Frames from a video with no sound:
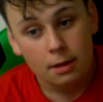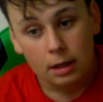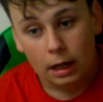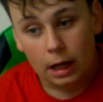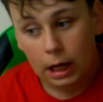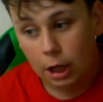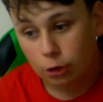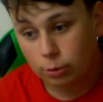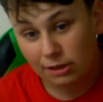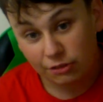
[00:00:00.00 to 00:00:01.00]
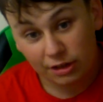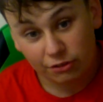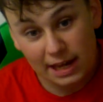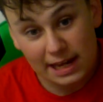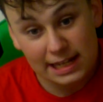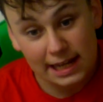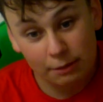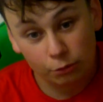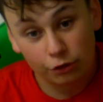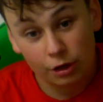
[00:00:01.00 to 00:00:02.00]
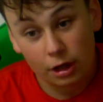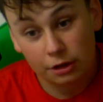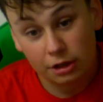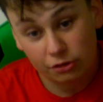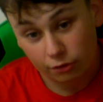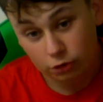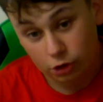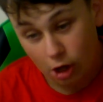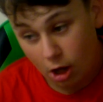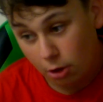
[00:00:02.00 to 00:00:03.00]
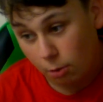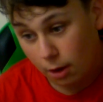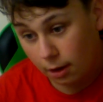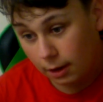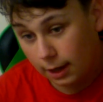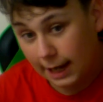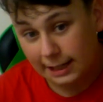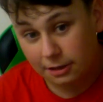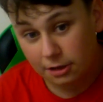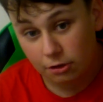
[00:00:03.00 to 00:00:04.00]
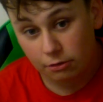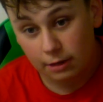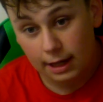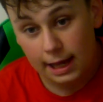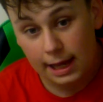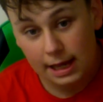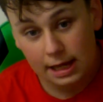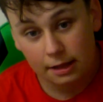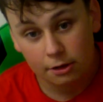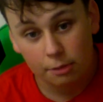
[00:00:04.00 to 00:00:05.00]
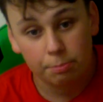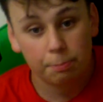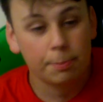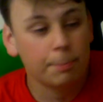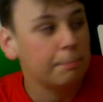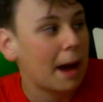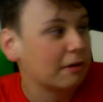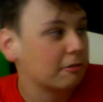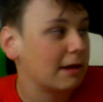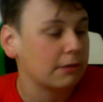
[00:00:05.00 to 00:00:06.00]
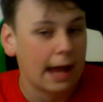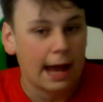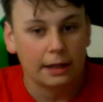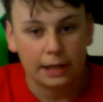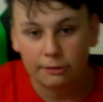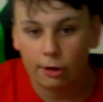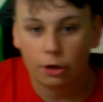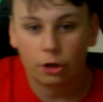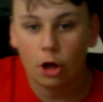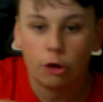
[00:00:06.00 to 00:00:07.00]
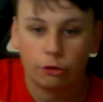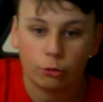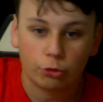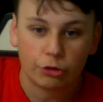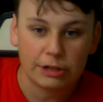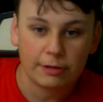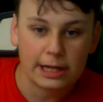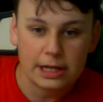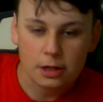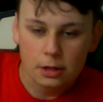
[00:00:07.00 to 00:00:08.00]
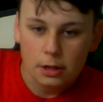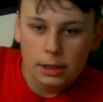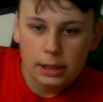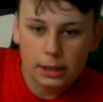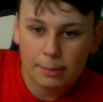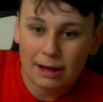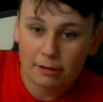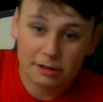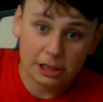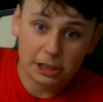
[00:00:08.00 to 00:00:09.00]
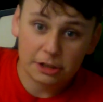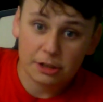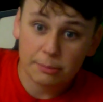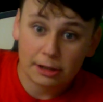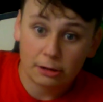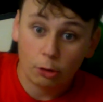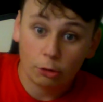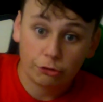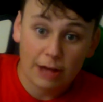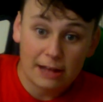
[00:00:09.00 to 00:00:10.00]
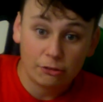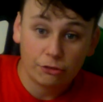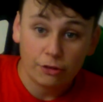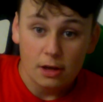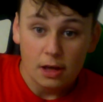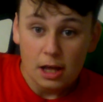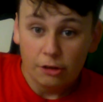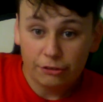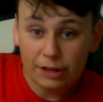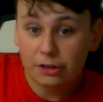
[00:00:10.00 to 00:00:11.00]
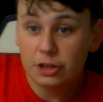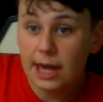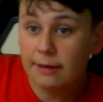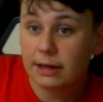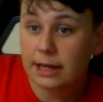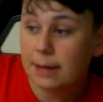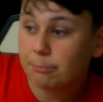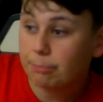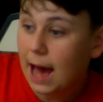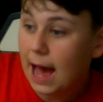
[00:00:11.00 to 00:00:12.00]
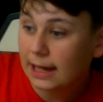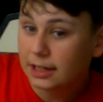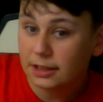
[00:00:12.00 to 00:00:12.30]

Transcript: 2016, it was a decent show, and it didn't. The background they had like a castle scenery in the background, and it didn't make a lot of sense. Second year it came back,